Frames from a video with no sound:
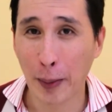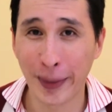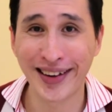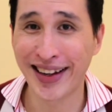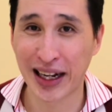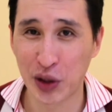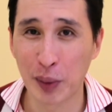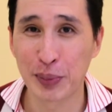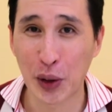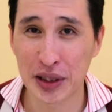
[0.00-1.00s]
but they are
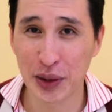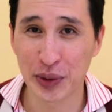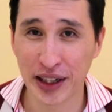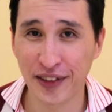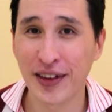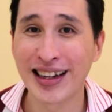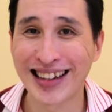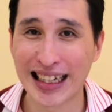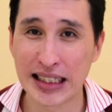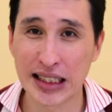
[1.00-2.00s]
not bothered with
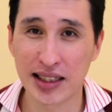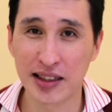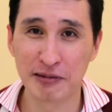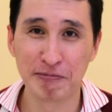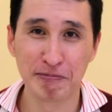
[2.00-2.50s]
niceties.